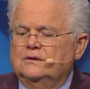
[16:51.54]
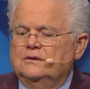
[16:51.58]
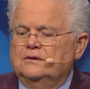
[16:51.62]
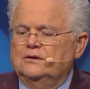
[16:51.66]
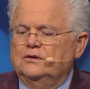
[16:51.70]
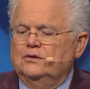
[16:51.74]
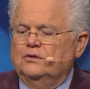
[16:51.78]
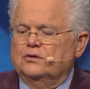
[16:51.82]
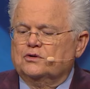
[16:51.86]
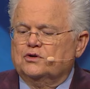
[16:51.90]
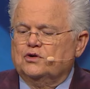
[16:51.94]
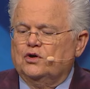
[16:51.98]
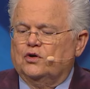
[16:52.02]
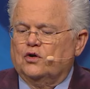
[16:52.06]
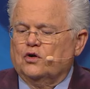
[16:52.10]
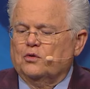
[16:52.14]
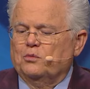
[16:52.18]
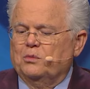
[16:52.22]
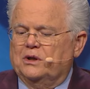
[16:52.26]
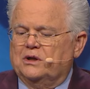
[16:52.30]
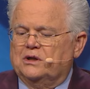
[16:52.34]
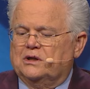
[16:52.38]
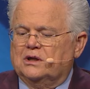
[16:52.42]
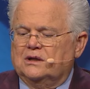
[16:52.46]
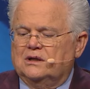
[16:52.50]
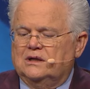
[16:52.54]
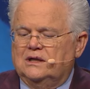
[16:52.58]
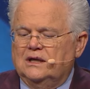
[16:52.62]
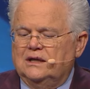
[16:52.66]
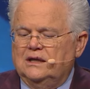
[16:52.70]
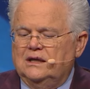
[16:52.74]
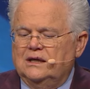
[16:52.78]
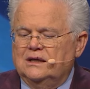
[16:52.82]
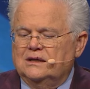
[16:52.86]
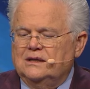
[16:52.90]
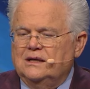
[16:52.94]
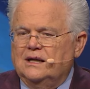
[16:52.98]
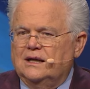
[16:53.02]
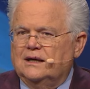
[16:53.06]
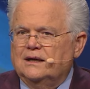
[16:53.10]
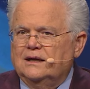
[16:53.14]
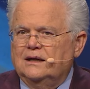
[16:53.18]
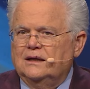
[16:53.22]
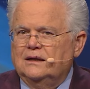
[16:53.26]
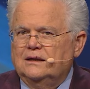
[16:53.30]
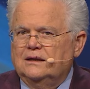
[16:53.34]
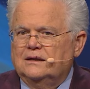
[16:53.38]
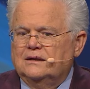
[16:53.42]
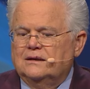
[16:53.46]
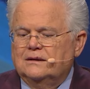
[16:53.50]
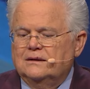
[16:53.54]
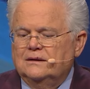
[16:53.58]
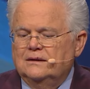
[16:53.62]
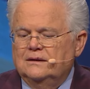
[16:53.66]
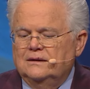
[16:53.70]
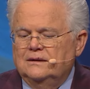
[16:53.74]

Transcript: who are tormented day and night,